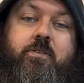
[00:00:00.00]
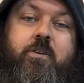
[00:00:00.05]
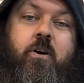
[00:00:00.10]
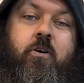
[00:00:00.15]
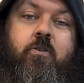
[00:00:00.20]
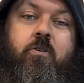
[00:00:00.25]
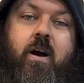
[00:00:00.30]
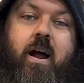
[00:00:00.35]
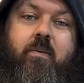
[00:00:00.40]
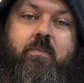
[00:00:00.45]
No
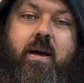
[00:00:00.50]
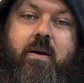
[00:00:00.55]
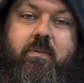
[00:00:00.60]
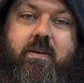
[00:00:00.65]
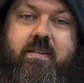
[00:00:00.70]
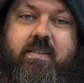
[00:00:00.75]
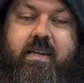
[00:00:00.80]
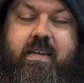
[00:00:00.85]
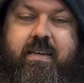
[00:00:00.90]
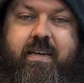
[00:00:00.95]

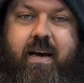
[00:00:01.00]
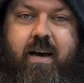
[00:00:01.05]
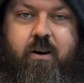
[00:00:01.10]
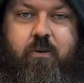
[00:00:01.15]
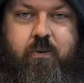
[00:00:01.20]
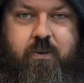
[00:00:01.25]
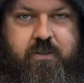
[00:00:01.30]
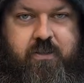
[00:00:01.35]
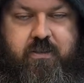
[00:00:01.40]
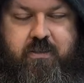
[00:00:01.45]
Crybabies decal,
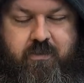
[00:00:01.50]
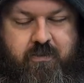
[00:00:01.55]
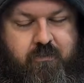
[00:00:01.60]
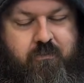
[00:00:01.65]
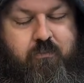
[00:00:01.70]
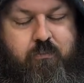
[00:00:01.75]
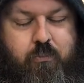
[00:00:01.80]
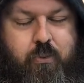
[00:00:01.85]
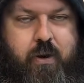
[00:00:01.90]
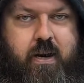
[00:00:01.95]
which is
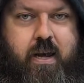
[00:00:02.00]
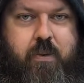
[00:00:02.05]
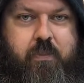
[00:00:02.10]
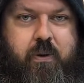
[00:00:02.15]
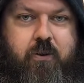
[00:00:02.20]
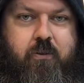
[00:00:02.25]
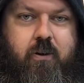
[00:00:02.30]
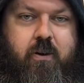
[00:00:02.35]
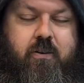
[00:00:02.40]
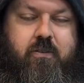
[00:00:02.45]
pretty
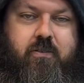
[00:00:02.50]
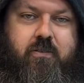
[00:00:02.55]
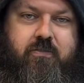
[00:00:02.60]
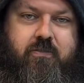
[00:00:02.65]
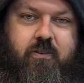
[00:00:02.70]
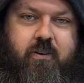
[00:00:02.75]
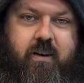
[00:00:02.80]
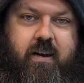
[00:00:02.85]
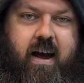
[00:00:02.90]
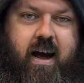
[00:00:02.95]
hypocritical
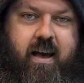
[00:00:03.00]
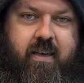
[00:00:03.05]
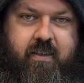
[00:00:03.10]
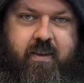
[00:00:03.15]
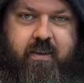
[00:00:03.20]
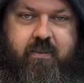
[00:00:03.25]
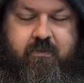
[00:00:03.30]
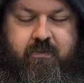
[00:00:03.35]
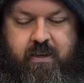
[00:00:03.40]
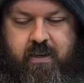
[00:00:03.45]
for a guy
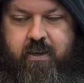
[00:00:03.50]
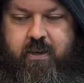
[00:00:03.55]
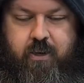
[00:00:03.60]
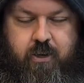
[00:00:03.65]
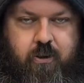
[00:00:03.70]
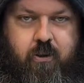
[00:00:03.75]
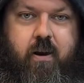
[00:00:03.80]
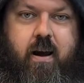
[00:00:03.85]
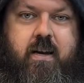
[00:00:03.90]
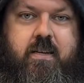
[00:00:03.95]
that
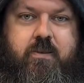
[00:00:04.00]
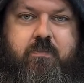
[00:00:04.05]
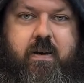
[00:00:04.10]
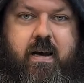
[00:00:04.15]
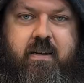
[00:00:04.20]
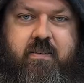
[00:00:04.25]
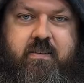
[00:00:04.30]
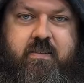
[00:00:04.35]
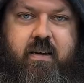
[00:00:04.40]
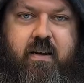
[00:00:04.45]
cries
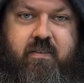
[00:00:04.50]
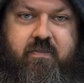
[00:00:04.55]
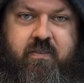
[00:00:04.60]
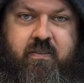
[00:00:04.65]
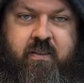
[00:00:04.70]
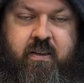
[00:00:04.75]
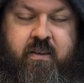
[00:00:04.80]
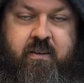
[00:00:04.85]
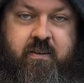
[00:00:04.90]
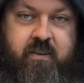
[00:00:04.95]
about stuff
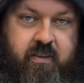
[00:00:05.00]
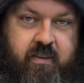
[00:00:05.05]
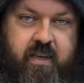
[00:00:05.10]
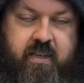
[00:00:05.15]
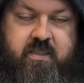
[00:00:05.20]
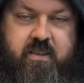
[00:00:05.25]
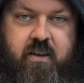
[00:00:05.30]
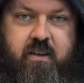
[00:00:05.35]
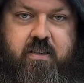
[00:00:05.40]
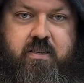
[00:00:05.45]
and then
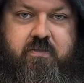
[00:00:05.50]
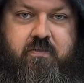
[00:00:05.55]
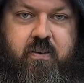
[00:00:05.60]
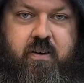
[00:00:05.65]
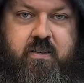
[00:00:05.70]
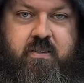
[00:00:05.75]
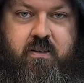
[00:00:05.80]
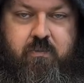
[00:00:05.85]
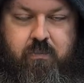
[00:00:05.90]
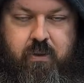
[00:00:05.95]
deletes all his
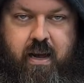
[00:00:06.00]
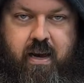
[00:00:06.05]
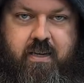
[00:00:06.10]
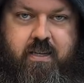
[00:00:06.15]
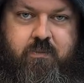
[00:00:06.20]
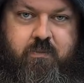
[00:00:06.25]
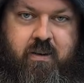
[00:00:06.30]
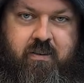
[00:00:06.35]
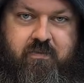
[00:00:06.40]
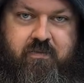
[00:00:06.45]
friends and blocks
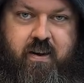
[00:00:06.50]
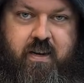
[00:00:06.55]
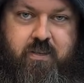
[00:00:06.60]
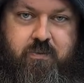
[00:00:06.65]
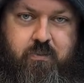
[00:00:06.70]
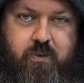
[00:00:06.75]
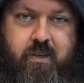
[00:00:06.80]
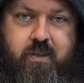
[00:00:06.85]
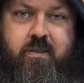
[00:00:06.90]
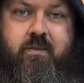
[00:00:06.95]
them on
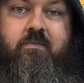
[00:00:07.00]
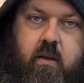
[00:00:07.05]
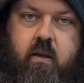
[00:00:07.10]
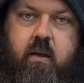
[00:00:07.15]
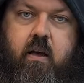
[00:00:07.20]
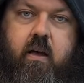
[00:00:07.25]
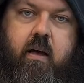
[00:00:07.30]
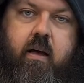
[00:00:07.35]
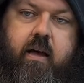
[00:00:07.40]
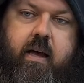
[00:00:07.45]
Facebook.
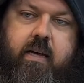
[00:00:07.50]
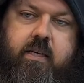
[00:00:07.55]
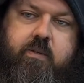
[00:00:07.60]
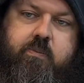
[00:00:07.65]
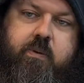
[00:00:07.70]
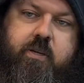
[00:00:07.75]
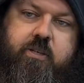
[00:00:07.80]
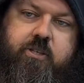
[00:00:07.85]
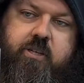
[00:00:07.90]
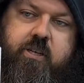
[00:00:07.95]

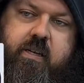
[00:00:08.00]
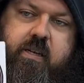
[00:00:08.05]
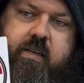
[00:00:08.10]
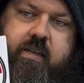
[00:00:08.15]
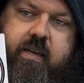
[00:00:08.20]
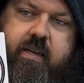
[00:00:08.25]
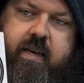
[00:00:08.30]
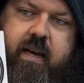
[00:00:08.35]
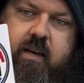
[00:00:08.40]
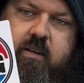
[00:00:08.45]
SVG
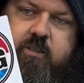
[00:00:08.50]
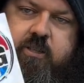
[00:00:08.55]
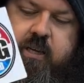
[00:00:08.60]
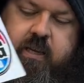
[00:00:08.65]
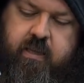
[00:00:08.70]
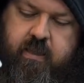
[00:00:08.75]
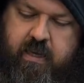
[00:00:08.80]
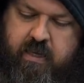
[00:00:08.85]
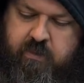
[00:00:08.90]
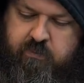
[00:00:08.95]
decal
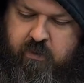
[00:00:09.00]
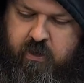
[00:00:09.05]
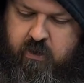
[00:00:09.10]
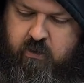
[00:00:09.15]
sheet. That's pretty